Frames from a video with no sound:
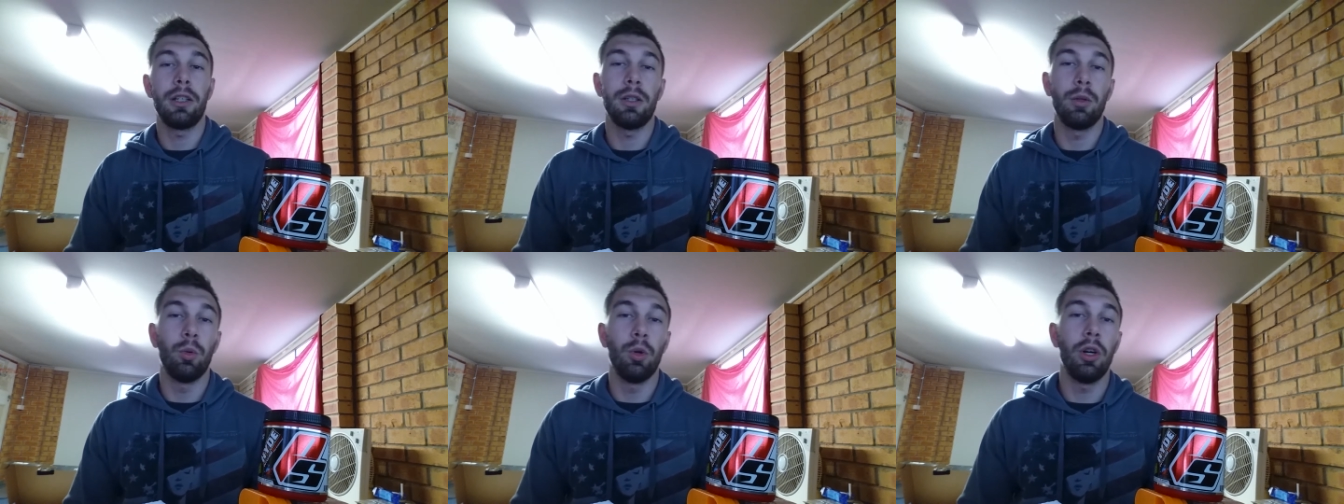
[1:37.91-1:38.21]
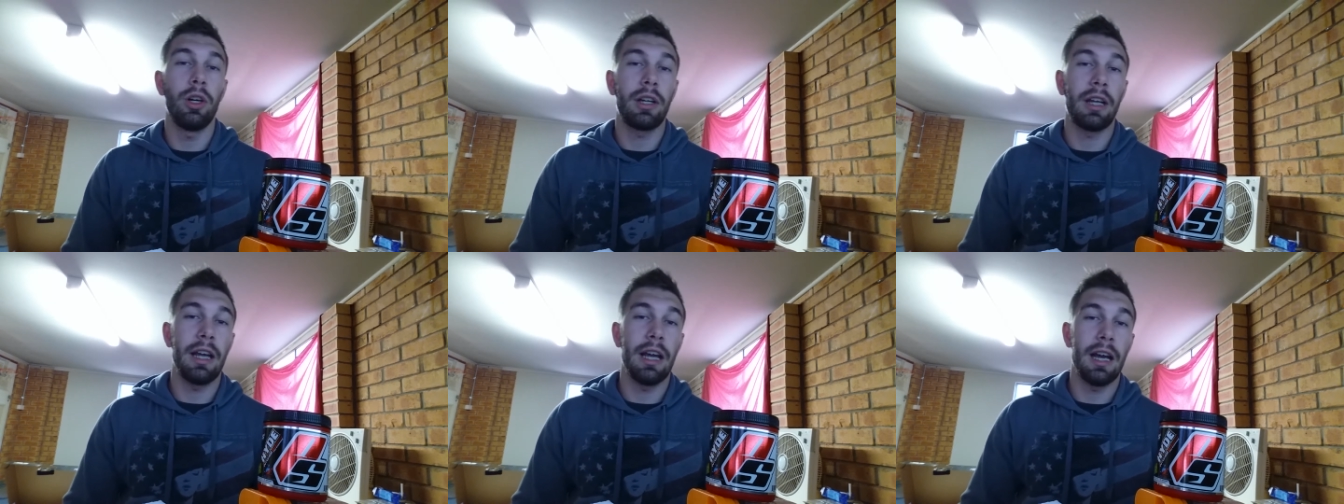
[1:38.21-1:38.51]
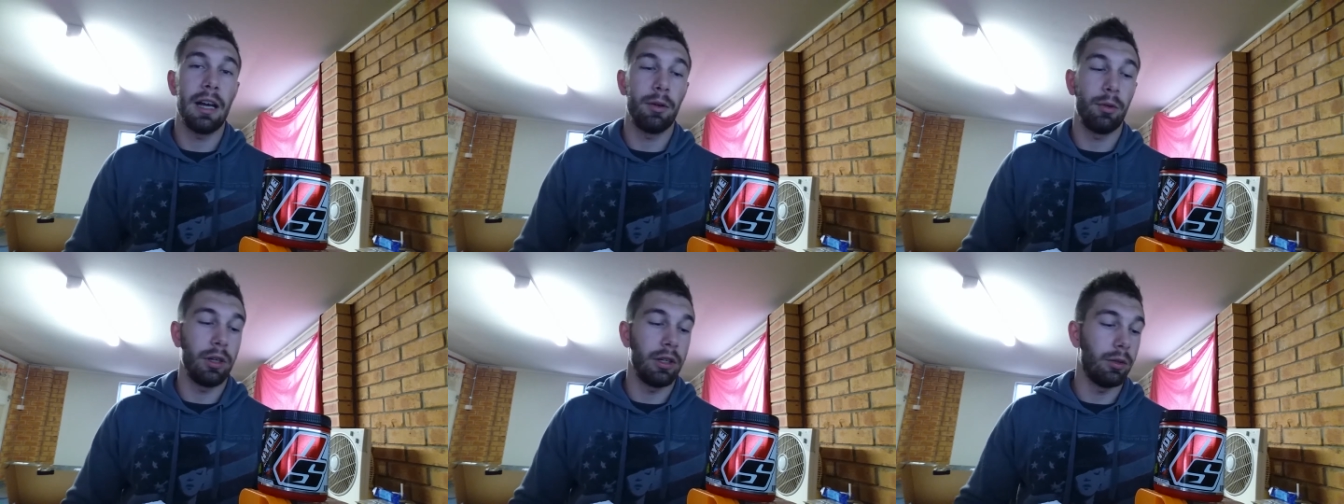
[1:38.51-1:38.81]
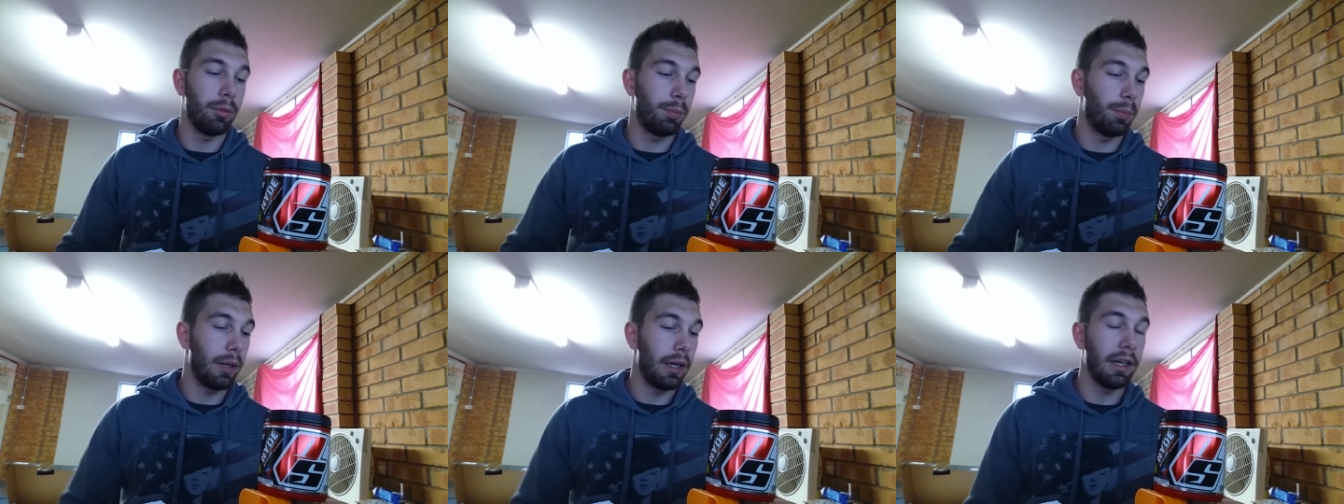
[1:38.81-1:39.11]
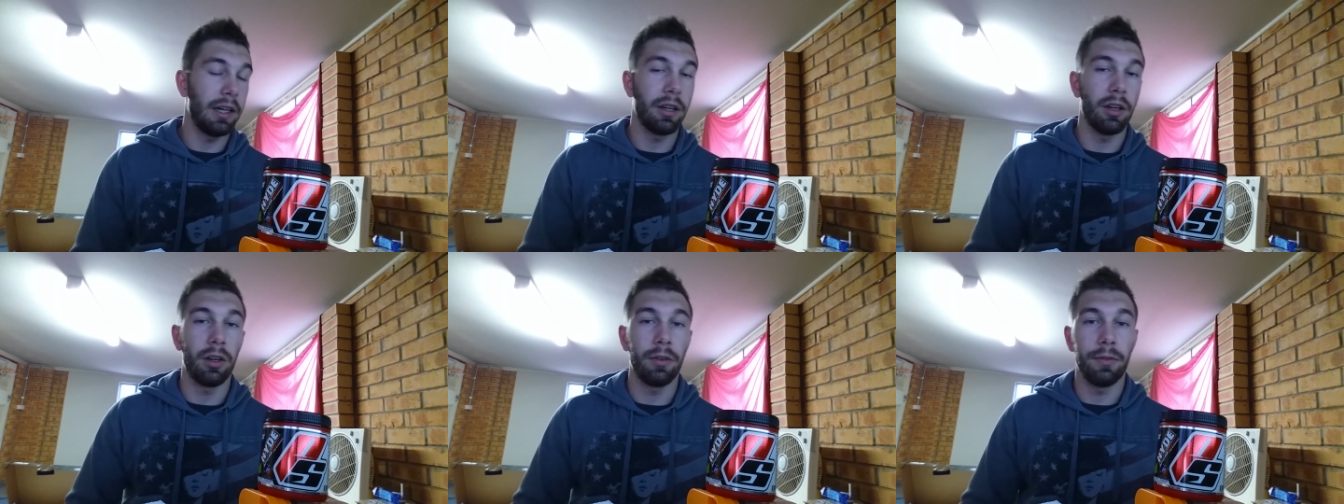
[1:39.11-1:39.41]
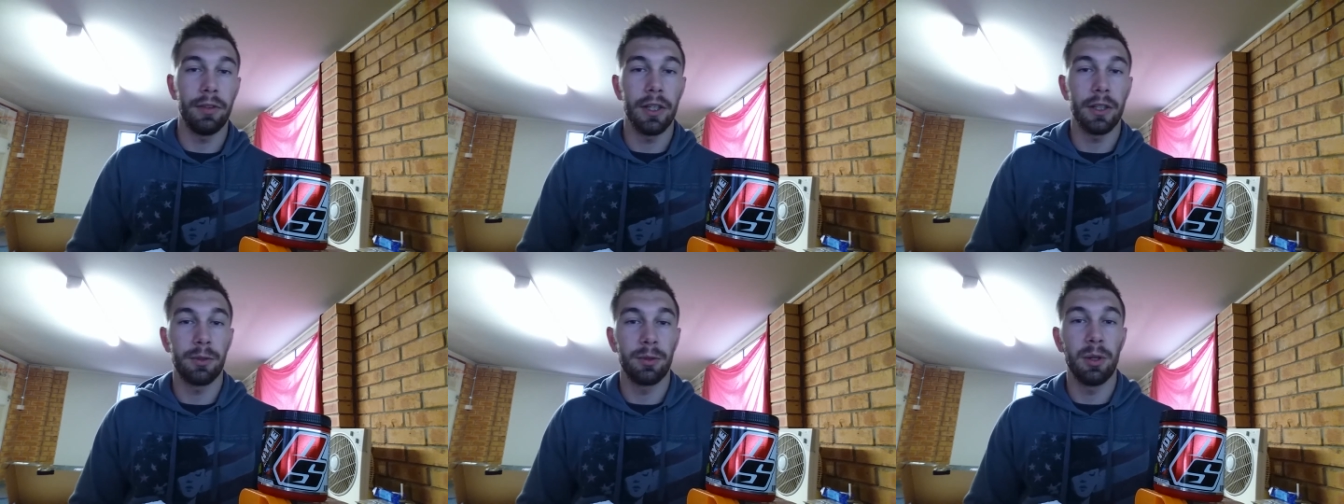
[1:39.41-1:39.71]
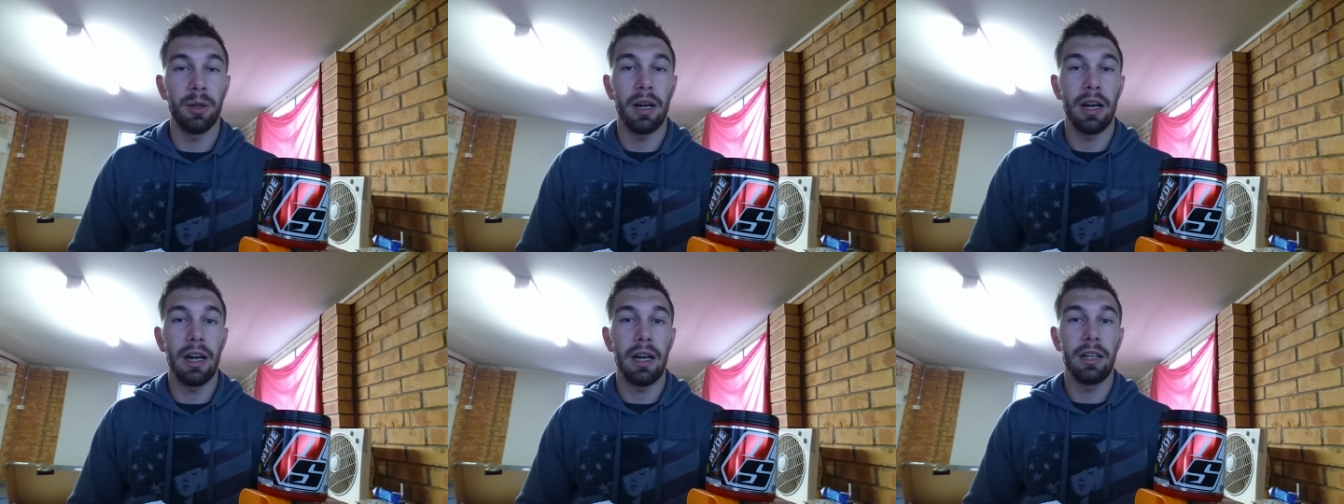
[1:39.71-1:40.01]
workout where you're pinging off this
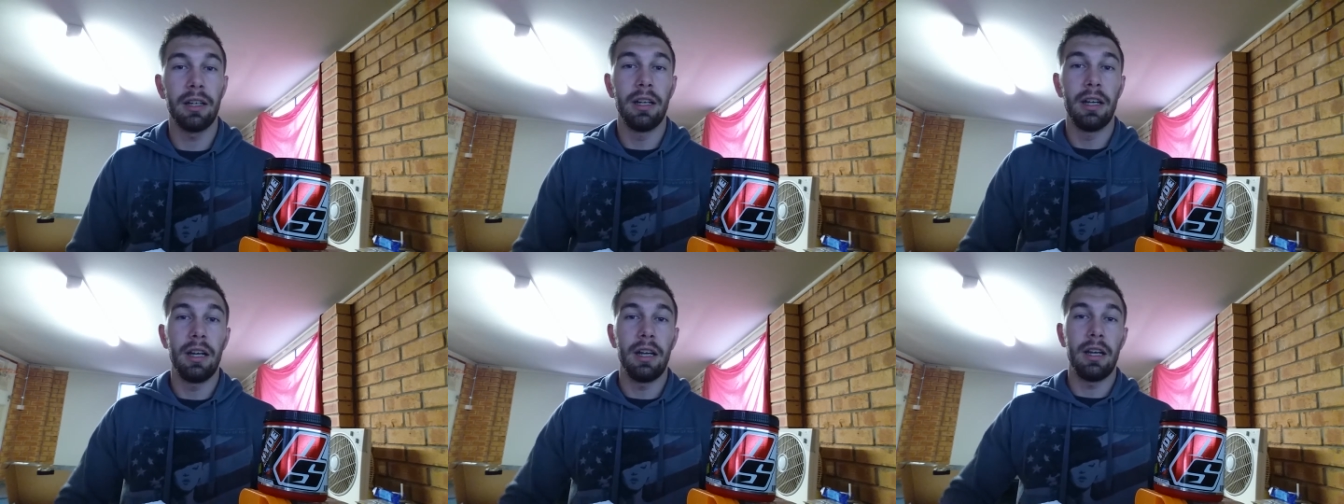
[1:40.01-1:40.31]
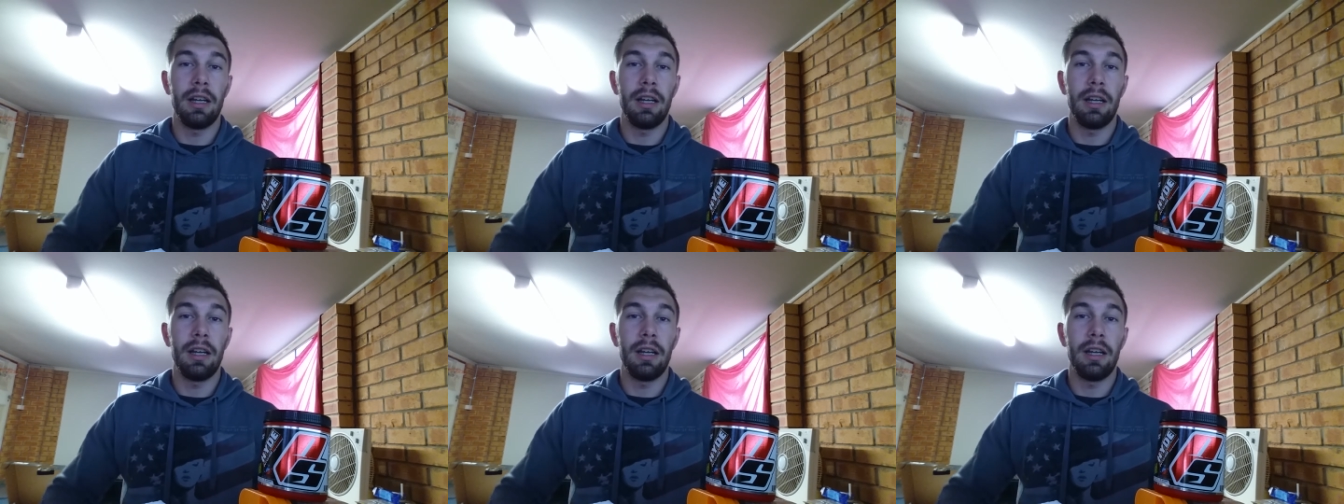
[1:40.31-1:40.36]
real hard,